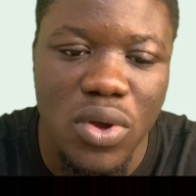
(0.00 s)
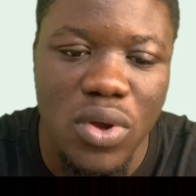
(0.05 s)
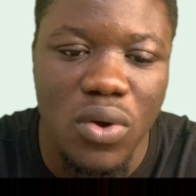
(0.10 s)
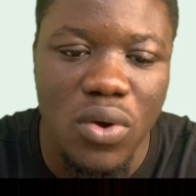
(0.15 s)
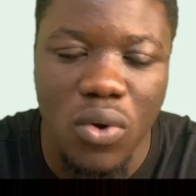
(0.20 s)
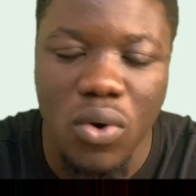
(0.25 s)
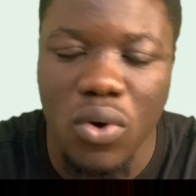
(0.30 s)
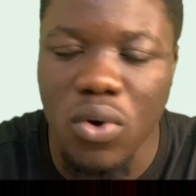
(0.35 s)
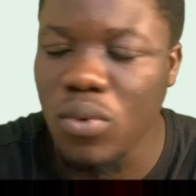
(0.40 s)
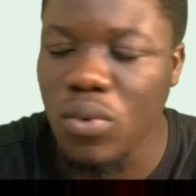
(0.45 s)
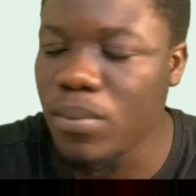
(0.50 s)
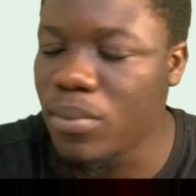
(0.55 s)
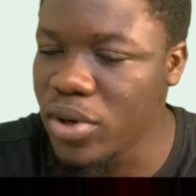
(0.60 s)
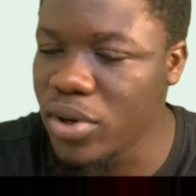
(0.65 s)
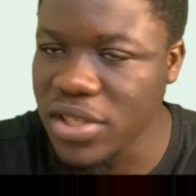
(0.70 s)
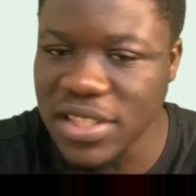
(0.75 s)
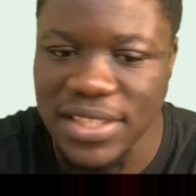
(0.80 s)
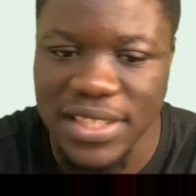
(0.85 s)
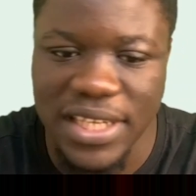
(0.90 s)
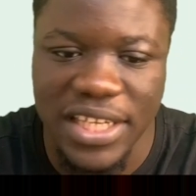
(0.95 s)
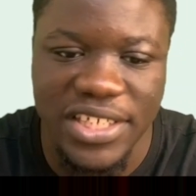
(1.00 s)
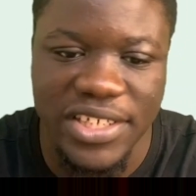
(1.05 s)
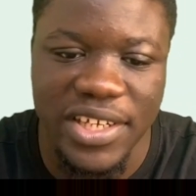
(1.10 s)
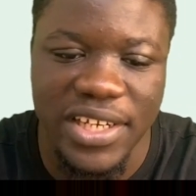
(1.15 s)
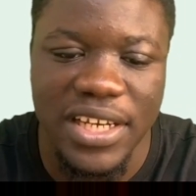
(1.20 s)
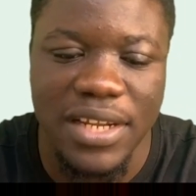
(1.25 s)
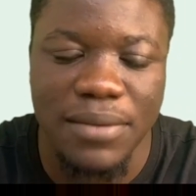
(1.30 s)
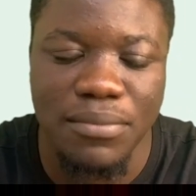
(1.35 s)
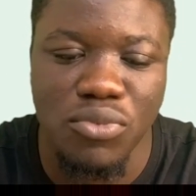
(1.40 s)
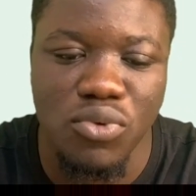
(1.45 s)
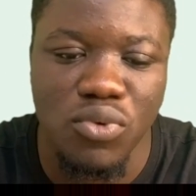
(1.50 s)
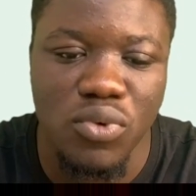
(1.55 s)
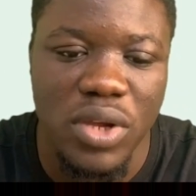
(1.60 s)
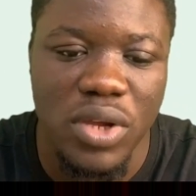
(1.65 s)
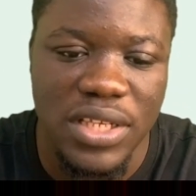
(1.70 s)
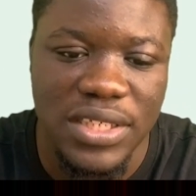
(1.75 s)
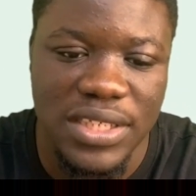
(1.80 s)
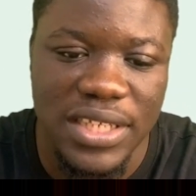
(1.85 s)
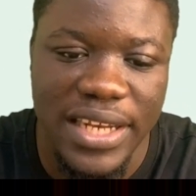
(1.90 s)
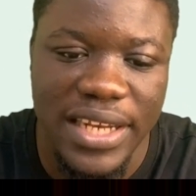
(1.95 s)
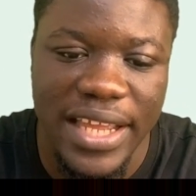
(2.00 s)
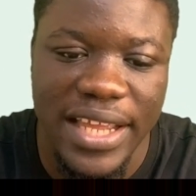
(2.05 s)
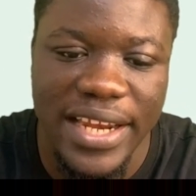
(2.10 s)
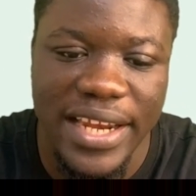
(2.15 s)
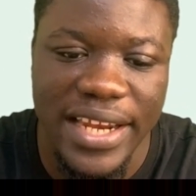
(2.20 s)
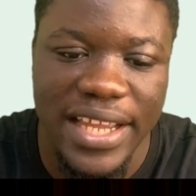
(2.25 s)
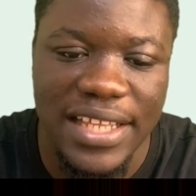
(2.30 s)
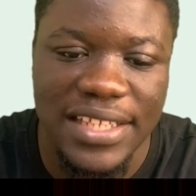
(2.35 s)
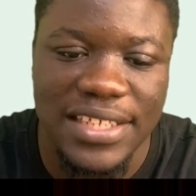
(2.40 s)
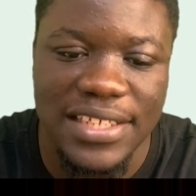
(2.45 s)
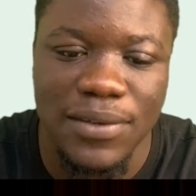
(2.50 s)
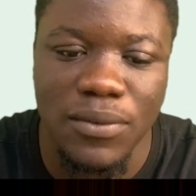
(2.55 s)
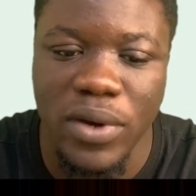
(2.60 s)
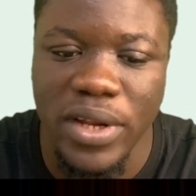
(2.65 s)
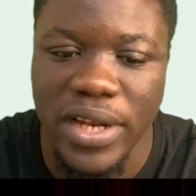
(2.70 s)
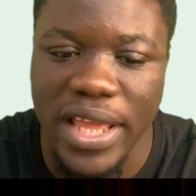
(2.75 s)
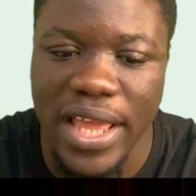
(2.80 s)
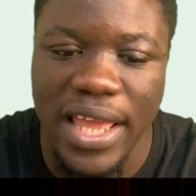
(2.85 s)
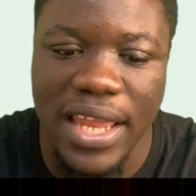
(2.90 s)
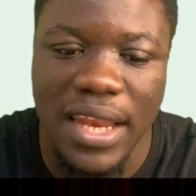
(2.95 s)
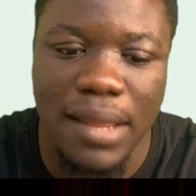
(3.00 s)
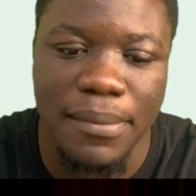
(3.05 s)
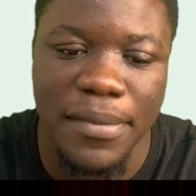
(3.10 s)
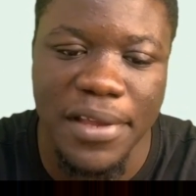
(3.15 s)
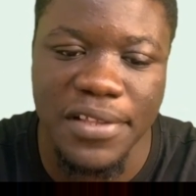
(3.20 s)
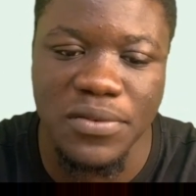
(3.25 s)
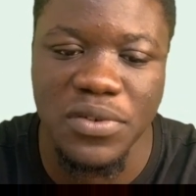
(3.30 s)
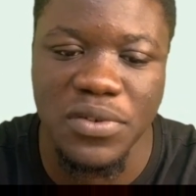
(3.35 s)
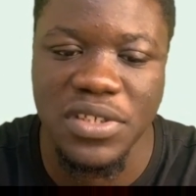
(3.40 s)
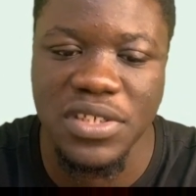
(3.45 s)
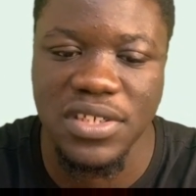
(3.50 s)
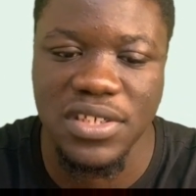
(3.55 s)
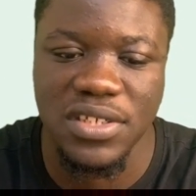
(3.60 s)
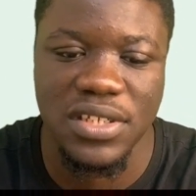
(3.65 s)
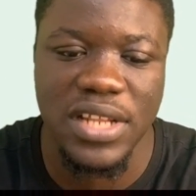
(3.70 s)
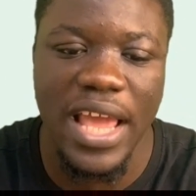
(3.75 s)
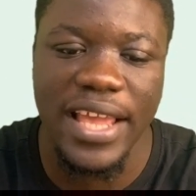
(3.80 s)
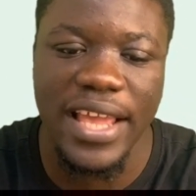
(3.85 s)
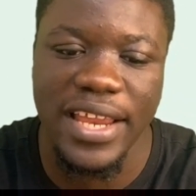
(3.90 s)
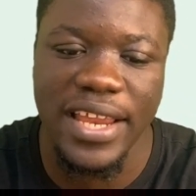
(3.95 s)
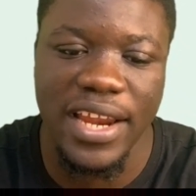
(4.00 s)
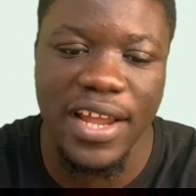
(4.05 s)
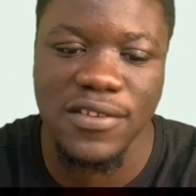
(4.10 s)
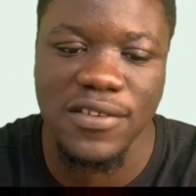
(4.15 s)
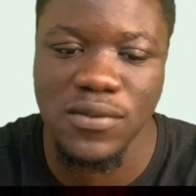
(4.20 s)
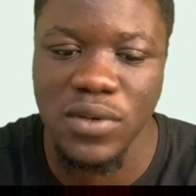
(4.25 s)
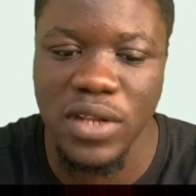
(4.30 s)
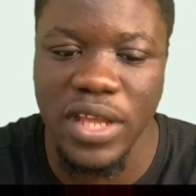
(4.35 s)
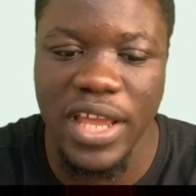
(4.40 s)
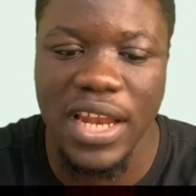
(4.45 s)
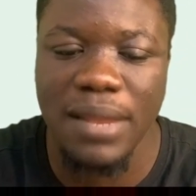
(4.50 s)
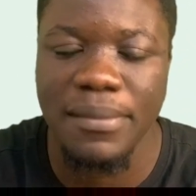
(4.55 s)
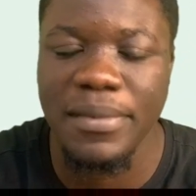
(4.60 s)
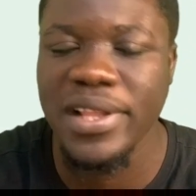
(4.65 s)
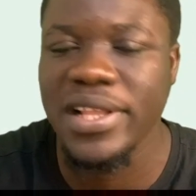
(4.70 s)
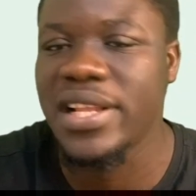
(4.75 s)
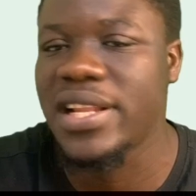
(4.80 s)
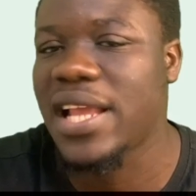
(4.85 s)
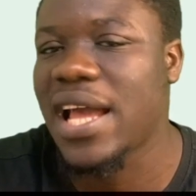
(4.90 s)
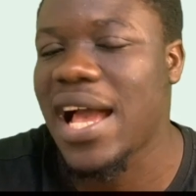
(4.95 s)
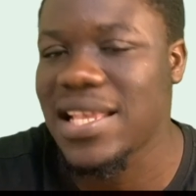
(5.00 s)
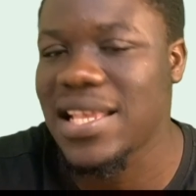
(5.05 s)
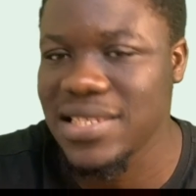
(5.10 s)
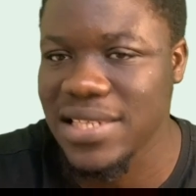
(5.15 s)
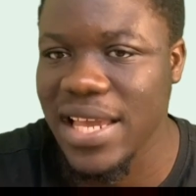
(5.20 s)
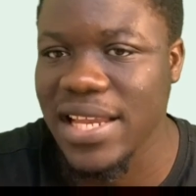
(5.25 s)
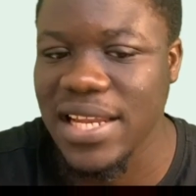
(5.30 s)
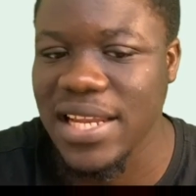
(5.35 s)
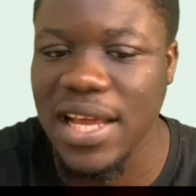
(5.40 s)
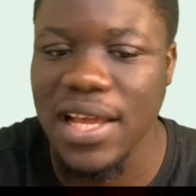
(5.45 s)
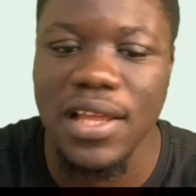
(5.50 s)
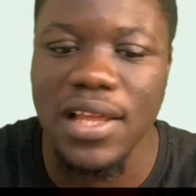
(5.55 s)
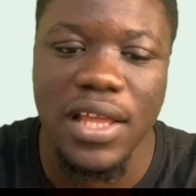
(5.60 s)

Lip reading: ko body section din mu sai na creating wani element which na kira sunan element din as header.